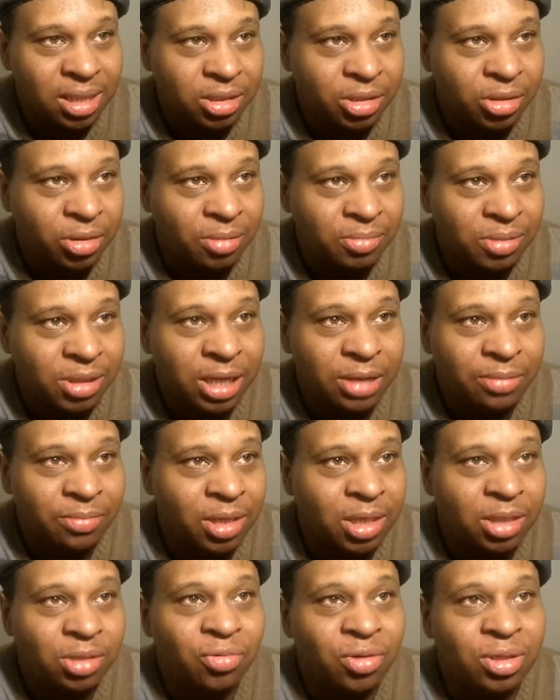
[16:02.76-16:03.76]
you know what I'm saying,
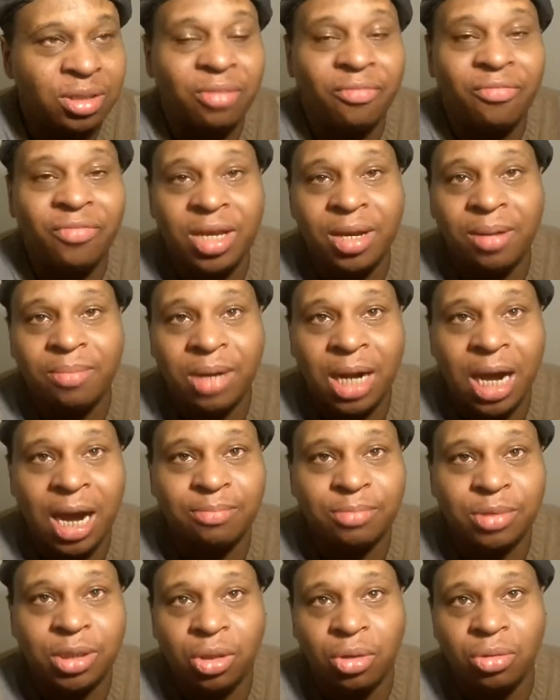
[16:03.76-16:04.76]
because with the
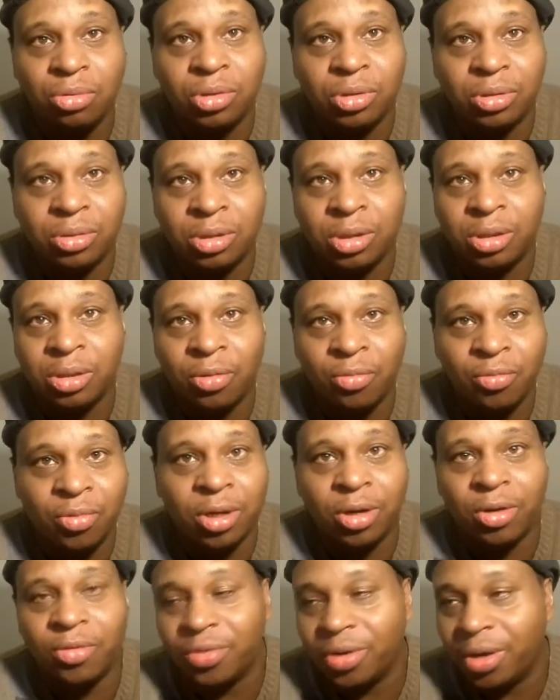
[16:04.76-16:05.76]
Vietnam soldiers, you know,
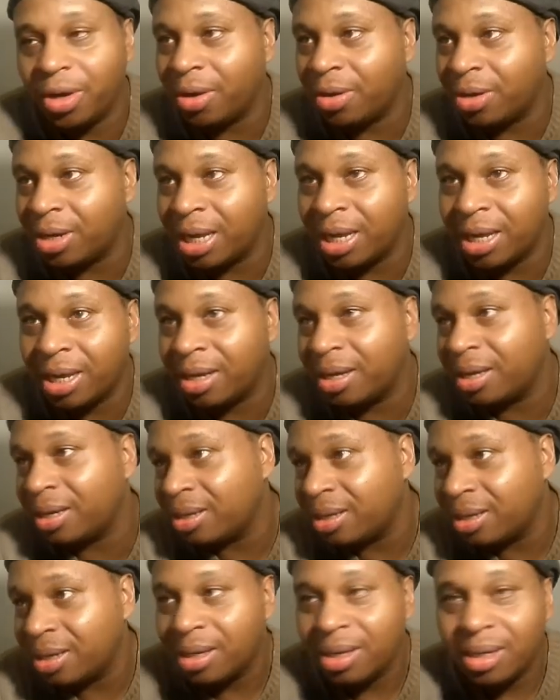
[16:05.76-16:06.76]
went over there and they
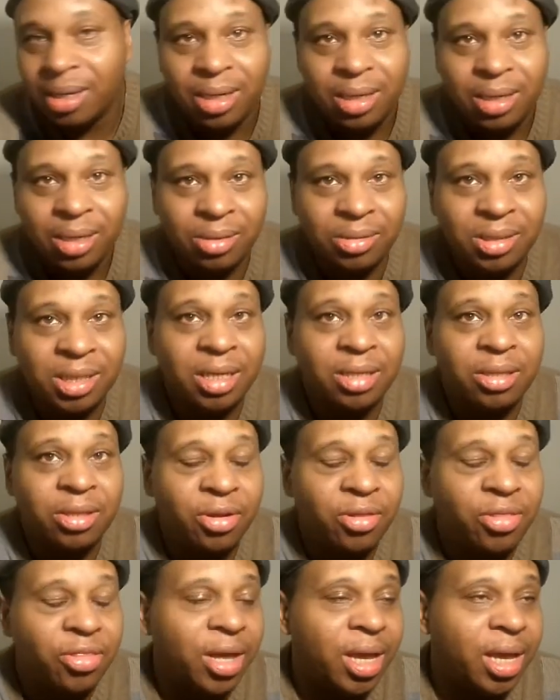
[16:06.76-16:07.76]
did
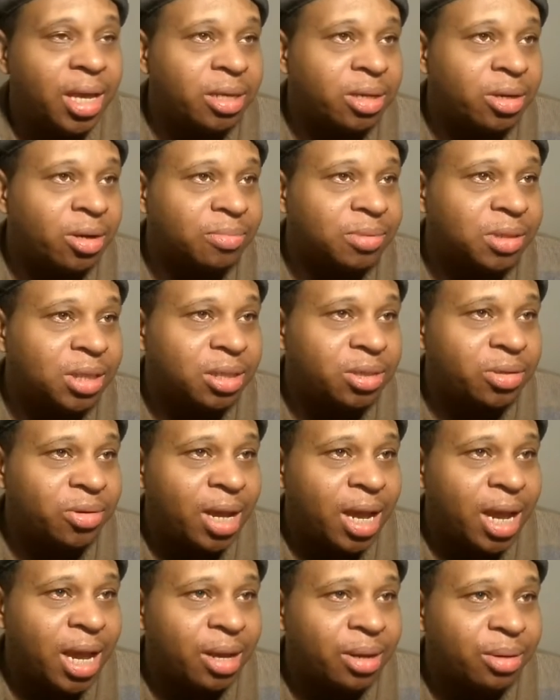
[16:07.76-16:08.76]
their thing, you know what I'm saying.
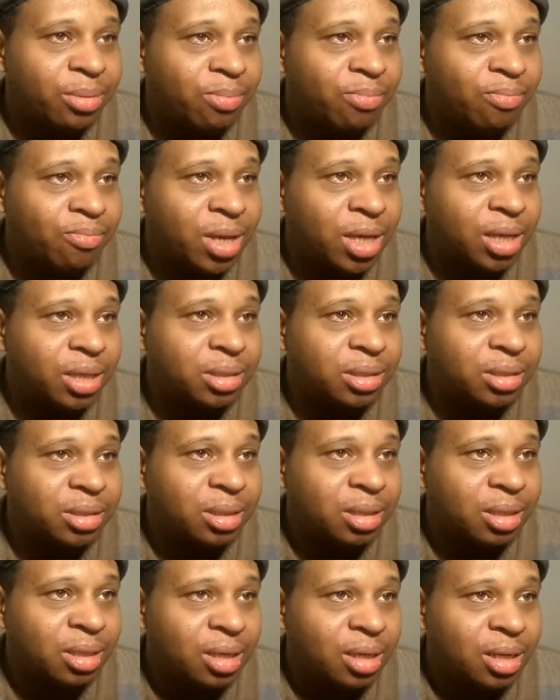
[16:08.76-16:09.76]
You had
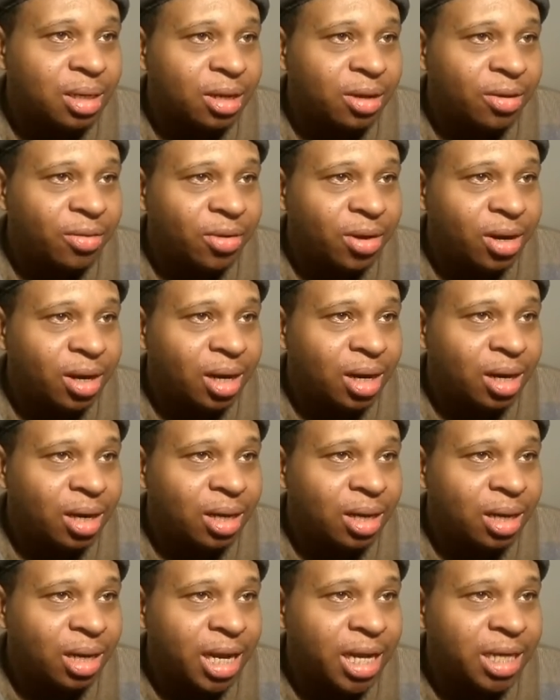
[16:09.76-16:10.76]
mixed
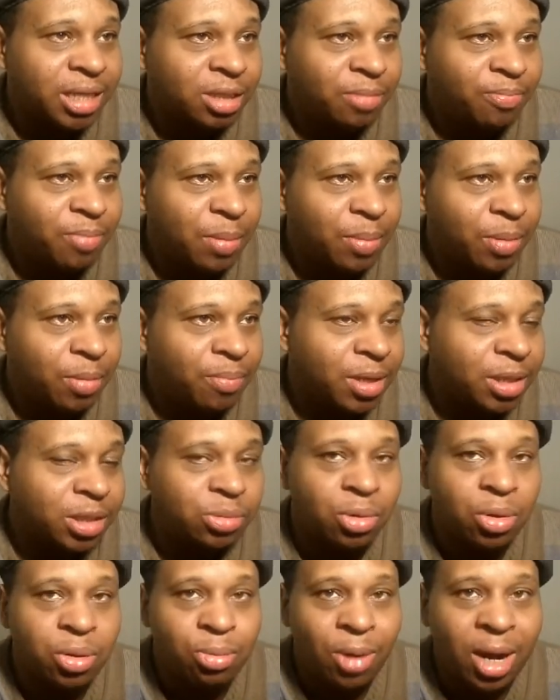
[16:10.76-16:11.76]
Asian people
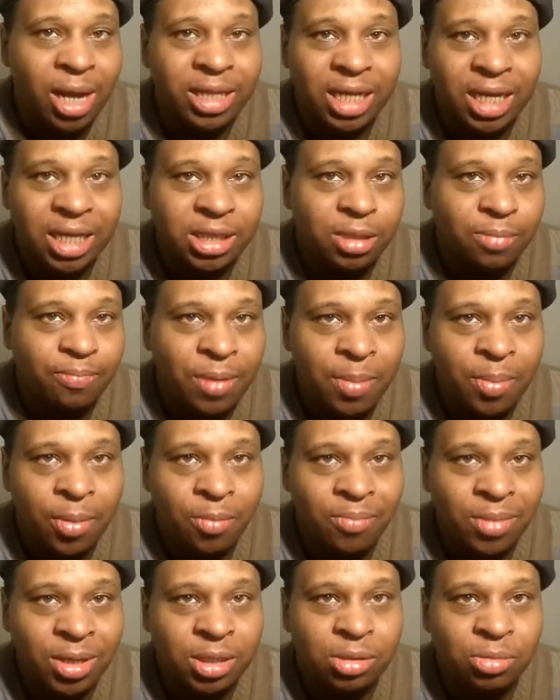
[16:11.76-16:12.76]
mixed with white, Asian
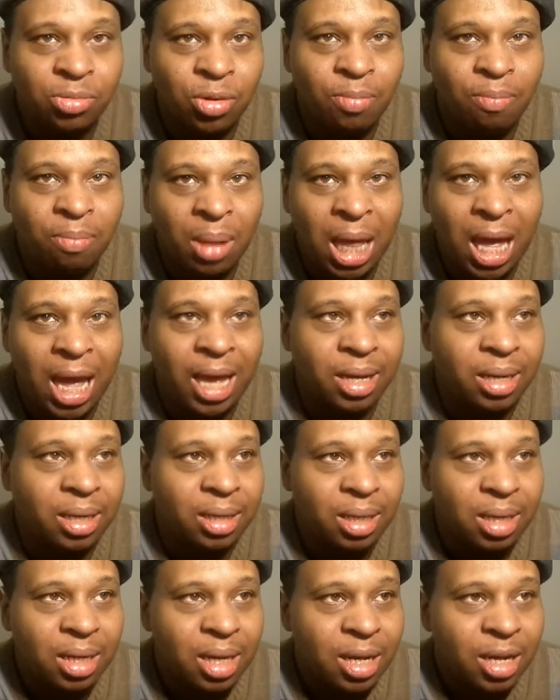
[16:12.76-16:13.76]
people mixed with black.
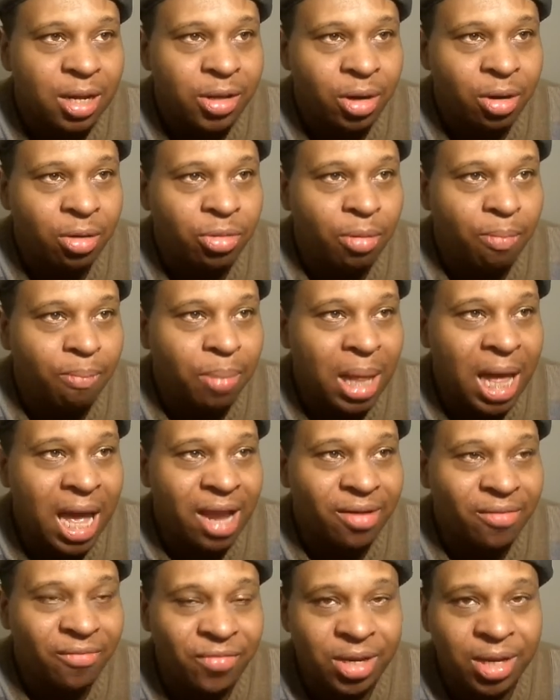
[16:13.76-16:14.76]
You know, the
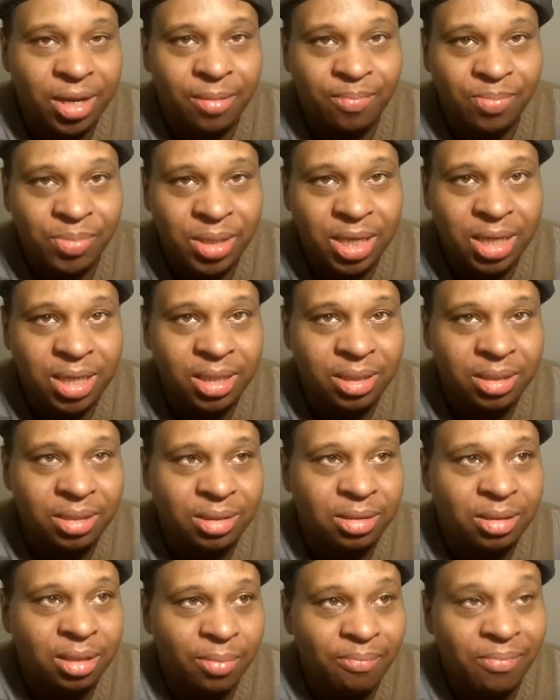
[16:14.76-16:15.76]
black
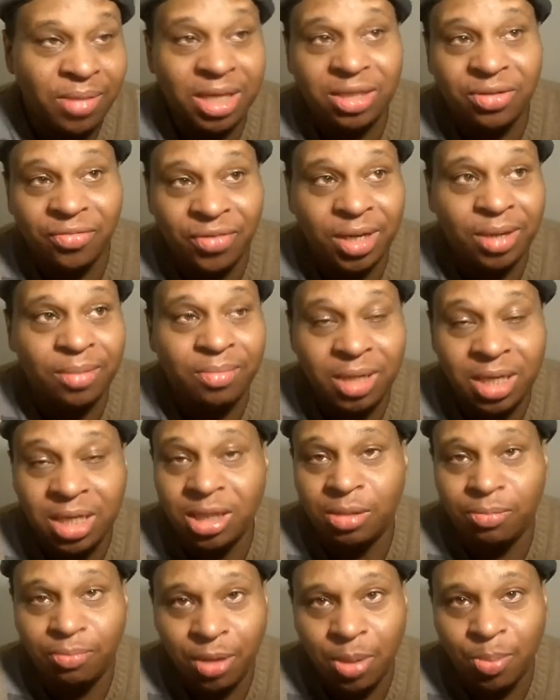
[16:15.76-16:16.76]
Vietnamese, the mixed
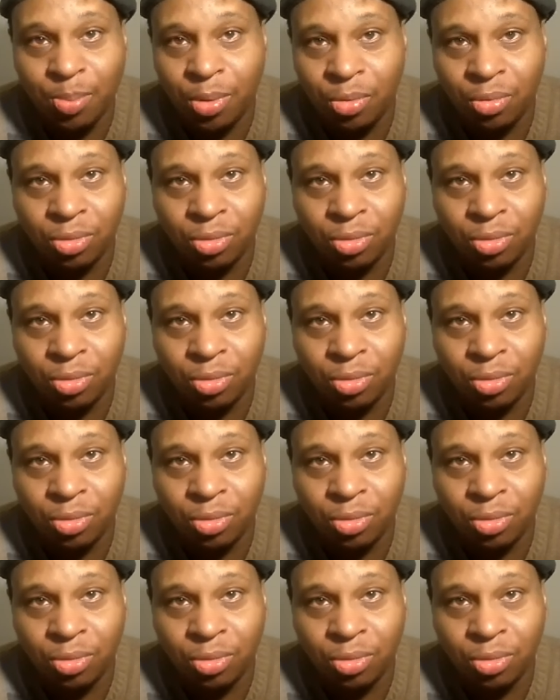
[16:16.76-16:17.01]
Vietnamese people